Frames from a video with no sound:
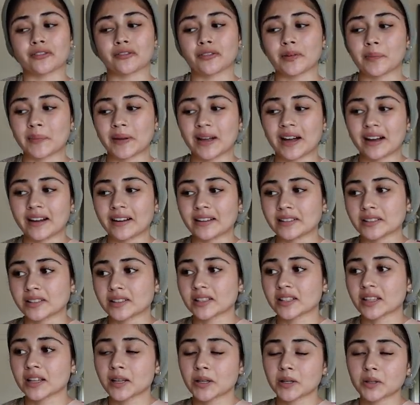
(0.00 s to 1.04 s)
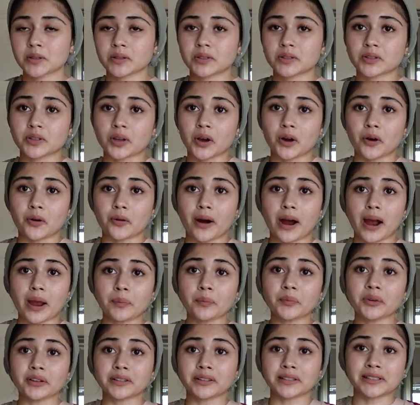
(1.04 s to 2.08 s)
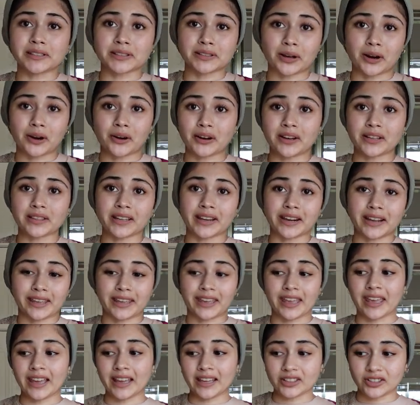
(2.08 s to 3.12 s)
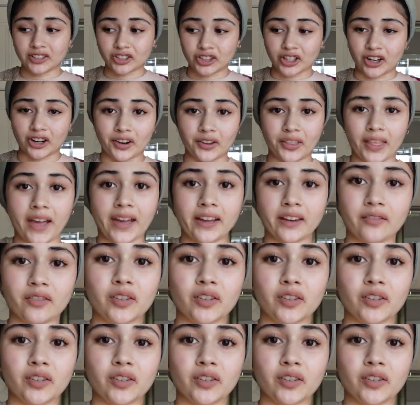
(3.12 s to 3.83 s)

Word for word: it from, guys. So I'm really sorry that I can't share that